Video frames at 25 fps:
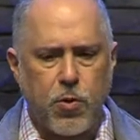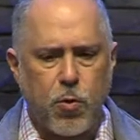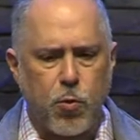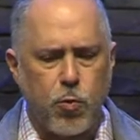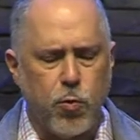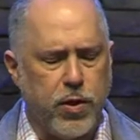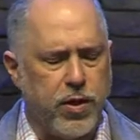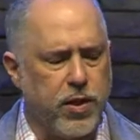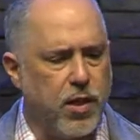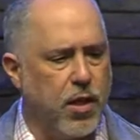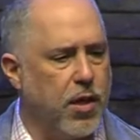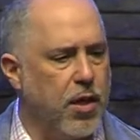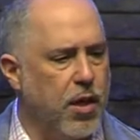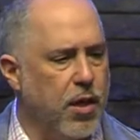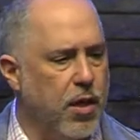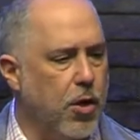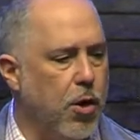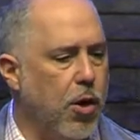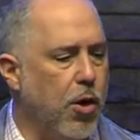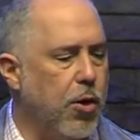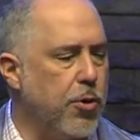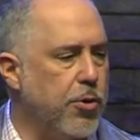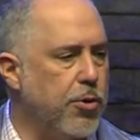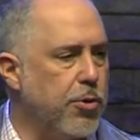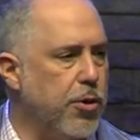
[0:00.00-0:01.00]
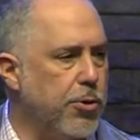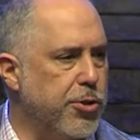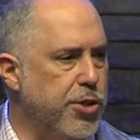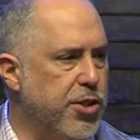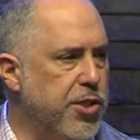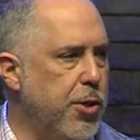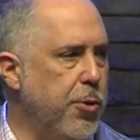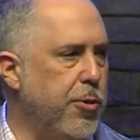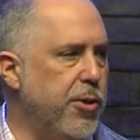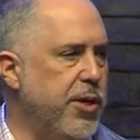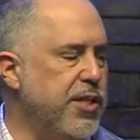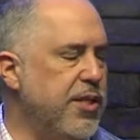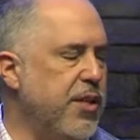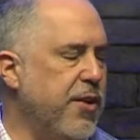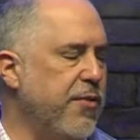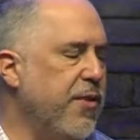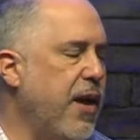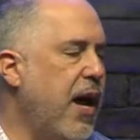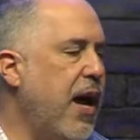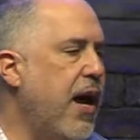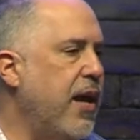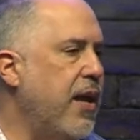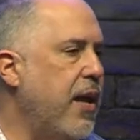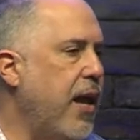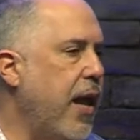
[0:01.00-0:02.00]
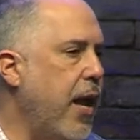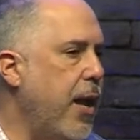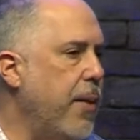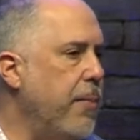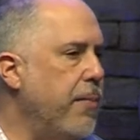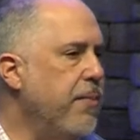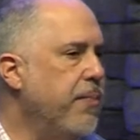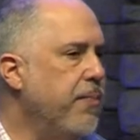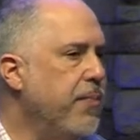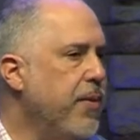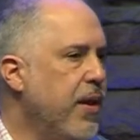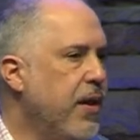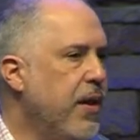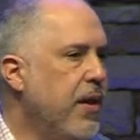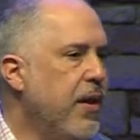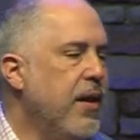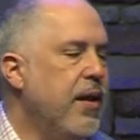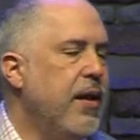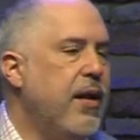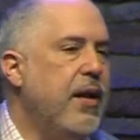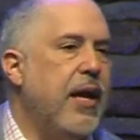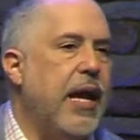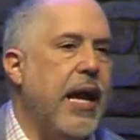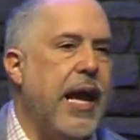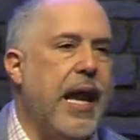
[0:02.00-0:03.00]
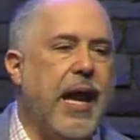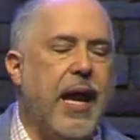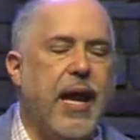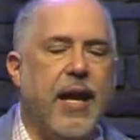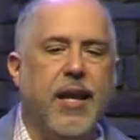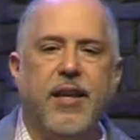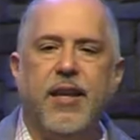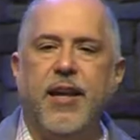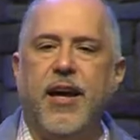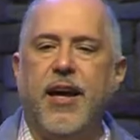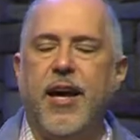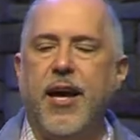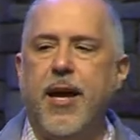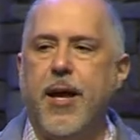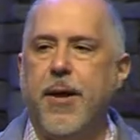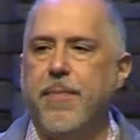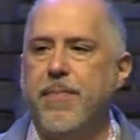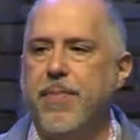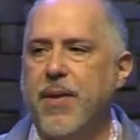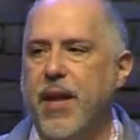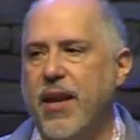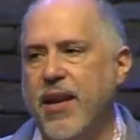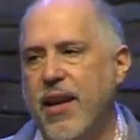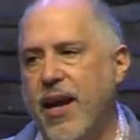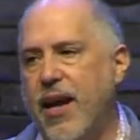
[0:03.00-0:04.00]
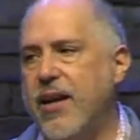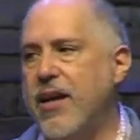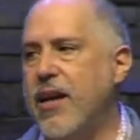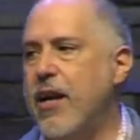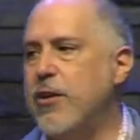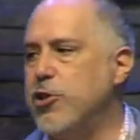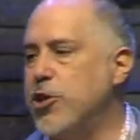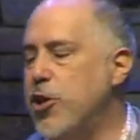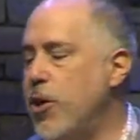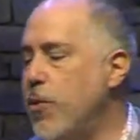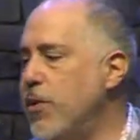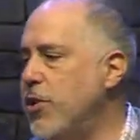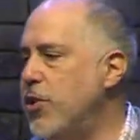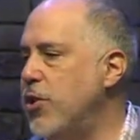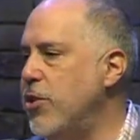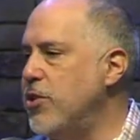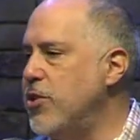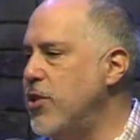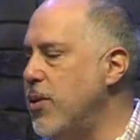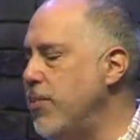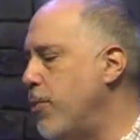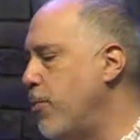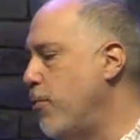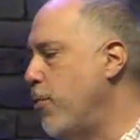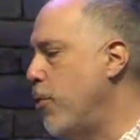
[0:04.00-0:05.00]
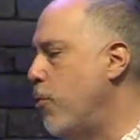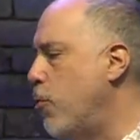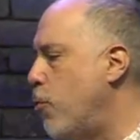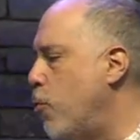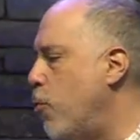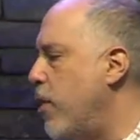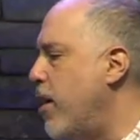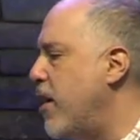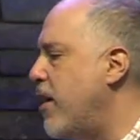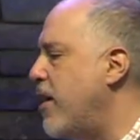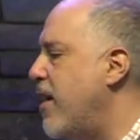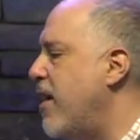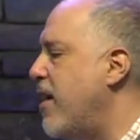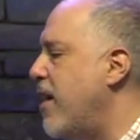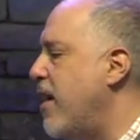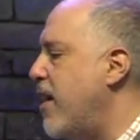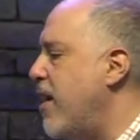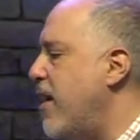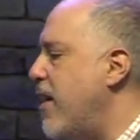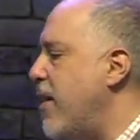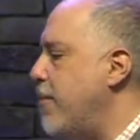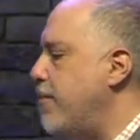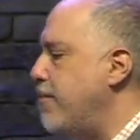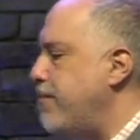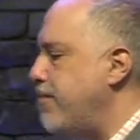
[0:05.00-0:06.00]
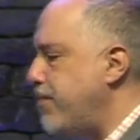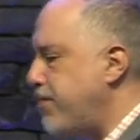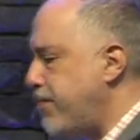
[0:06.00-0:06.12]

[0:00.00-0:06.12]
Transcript: with the, uh, our, our series of I Am. And, um, and I'll share with you something real quick. Um,